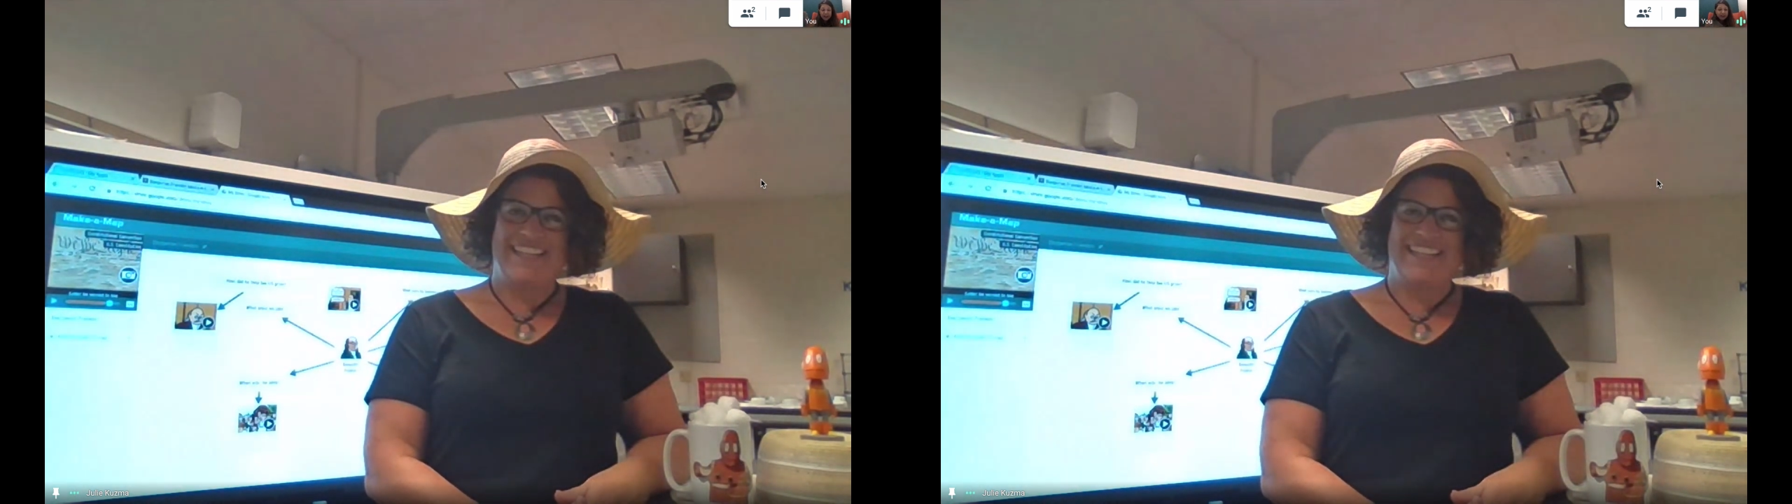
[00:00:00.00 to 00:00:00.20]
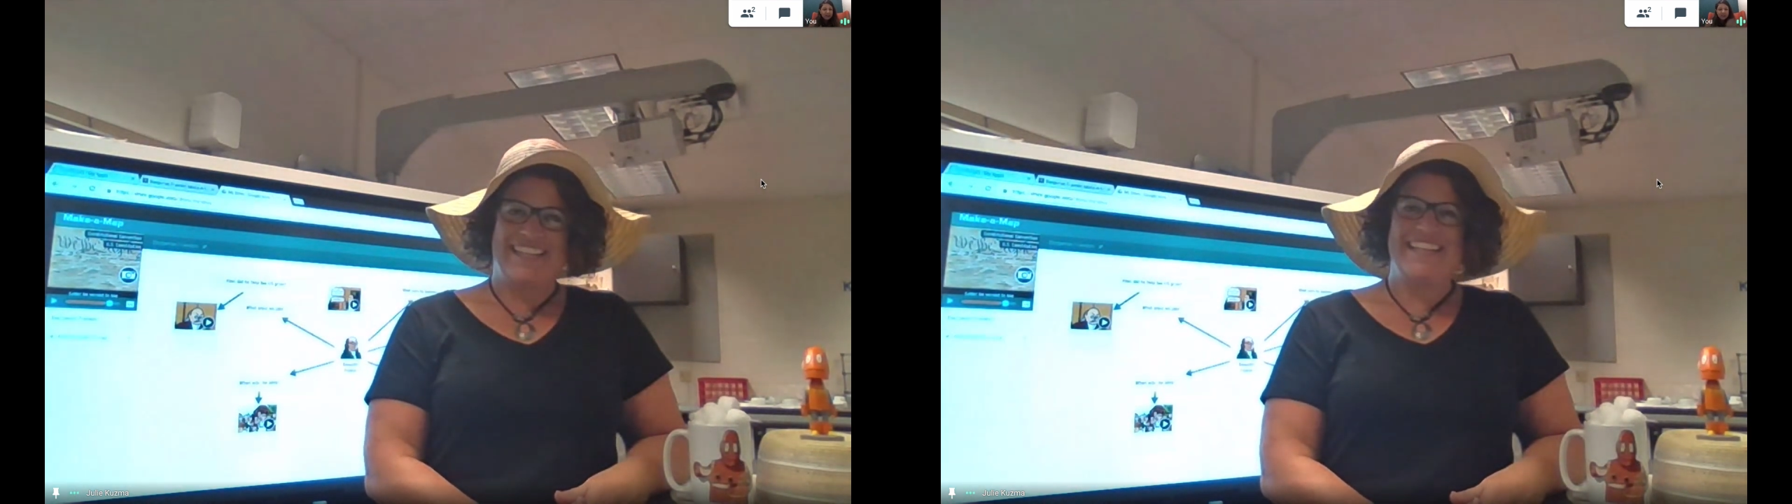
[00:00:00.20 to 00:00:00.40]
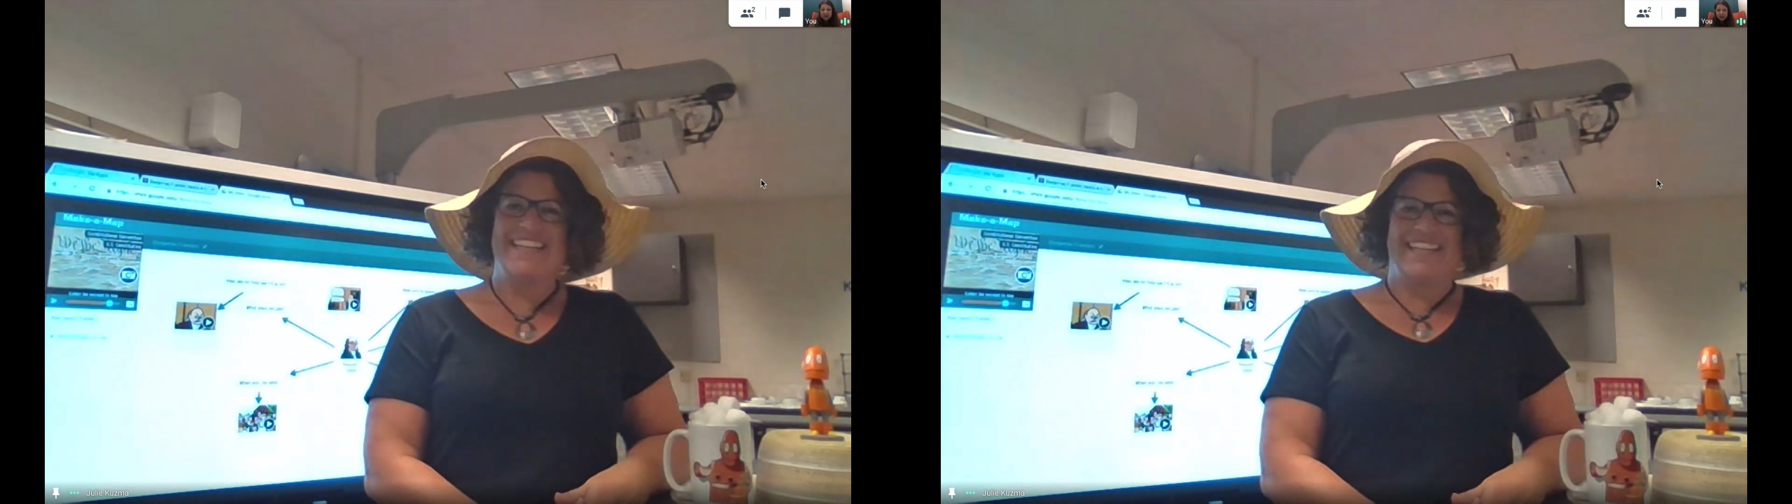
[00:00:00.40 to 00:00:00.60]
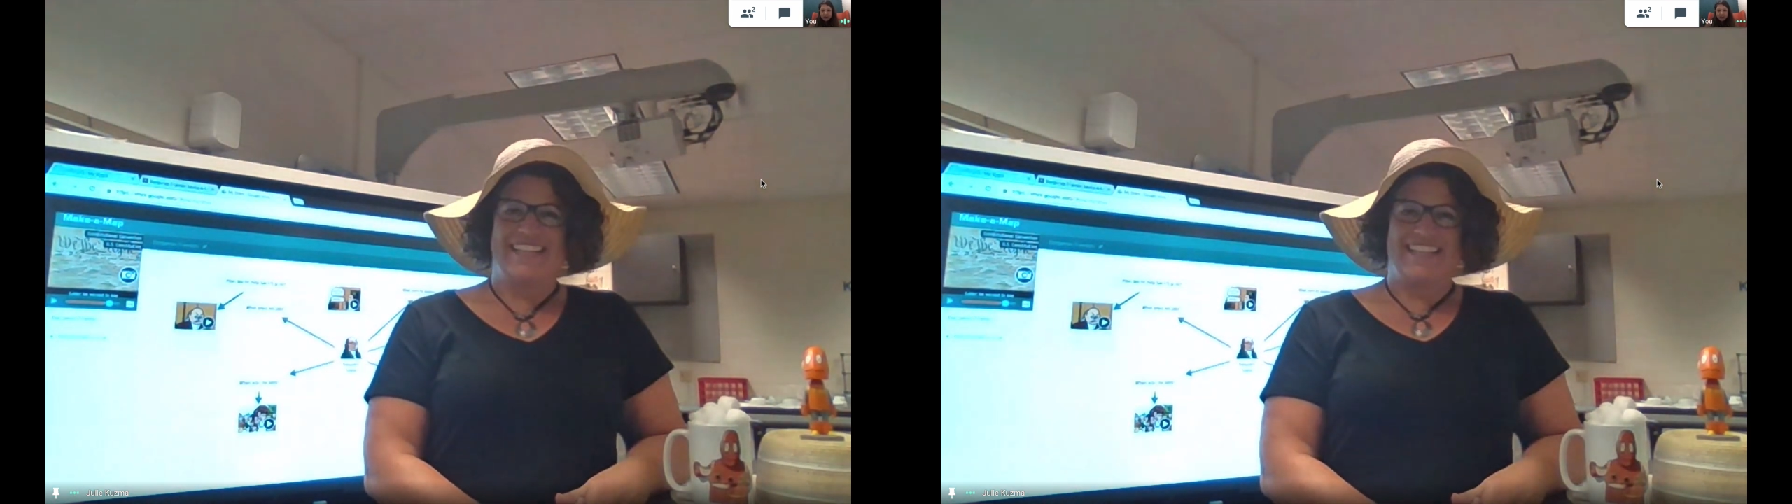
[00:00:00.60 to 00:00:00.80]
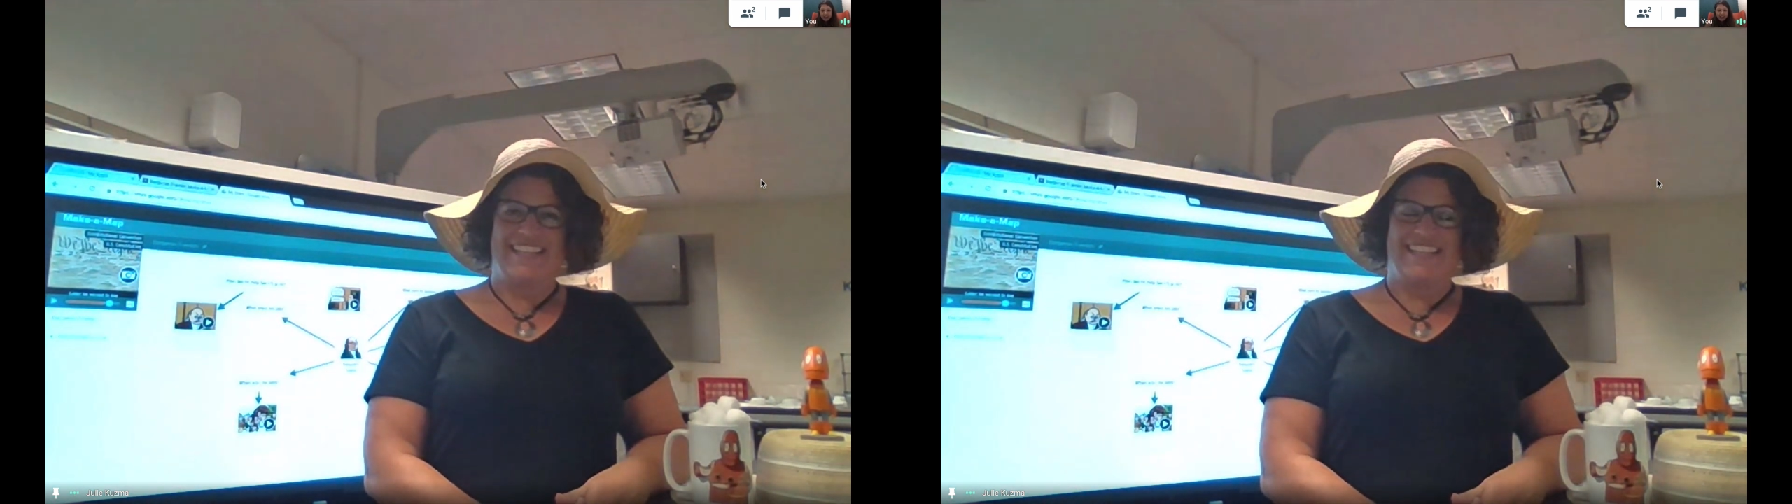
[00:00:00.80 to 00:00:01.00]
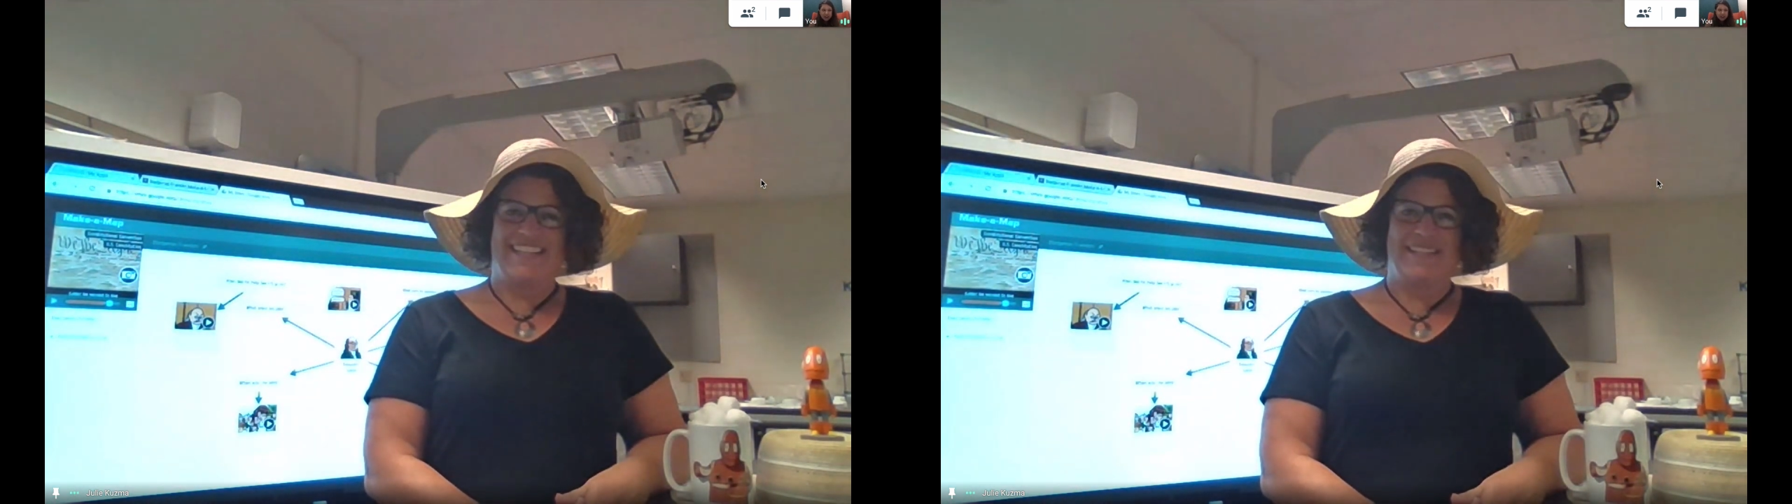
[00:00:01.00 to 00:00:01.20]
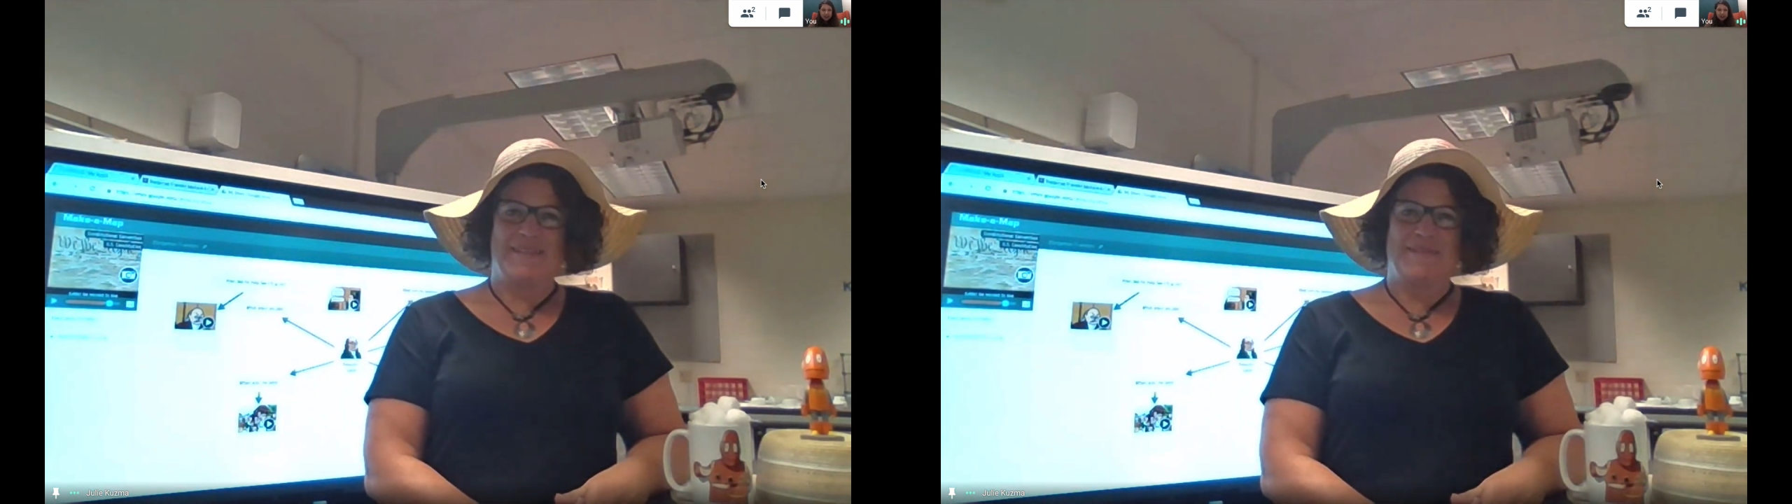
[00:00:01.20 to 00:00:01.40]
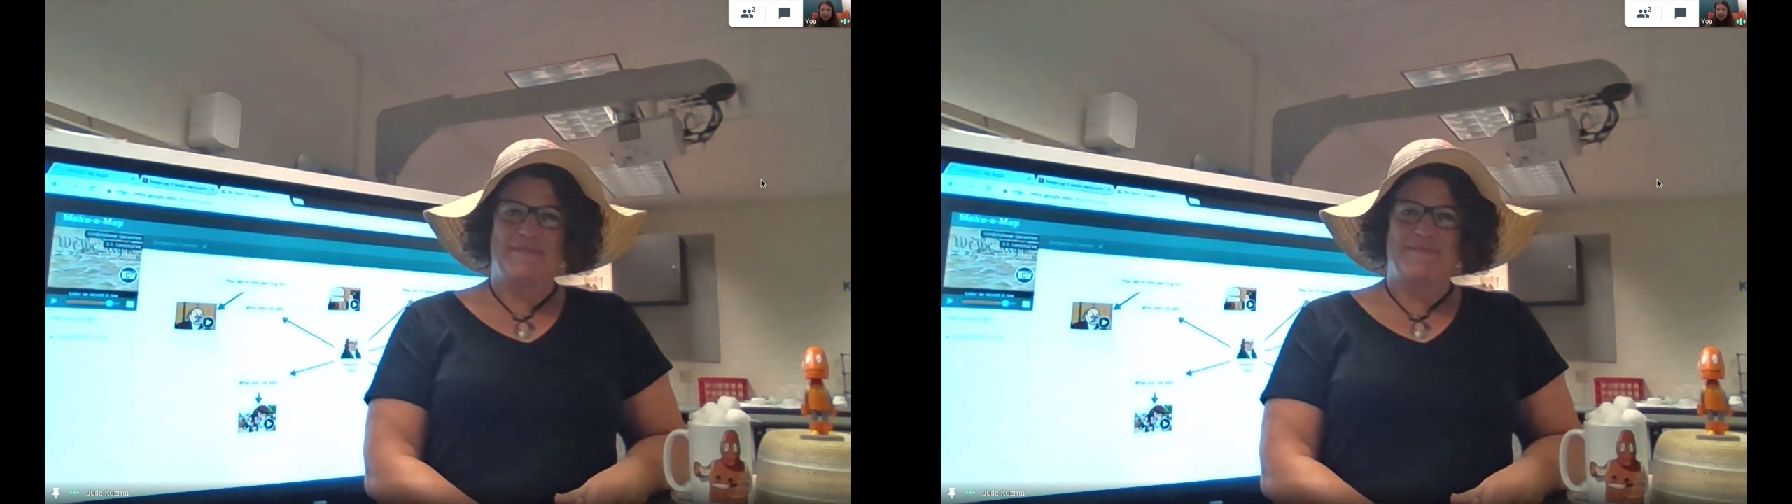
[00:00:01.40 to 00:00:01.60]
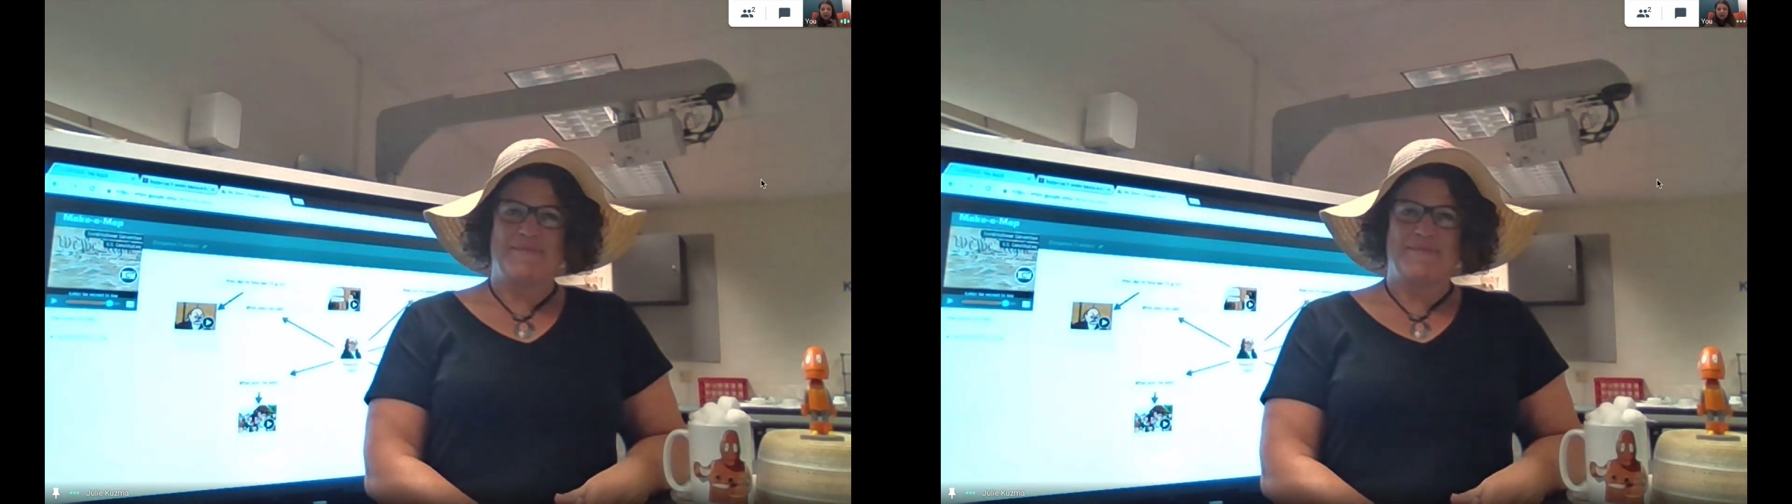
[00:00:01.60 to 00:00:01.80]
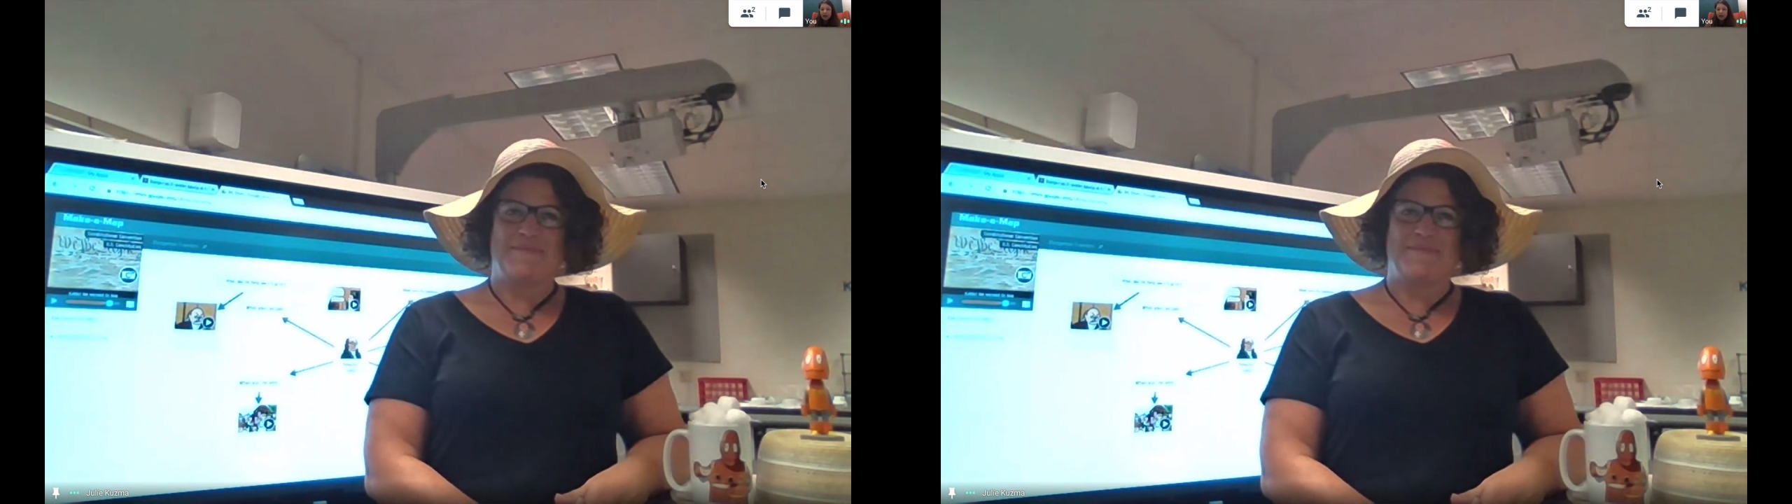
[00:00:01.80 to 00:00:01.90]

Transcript: our Facebook community or on YouTube.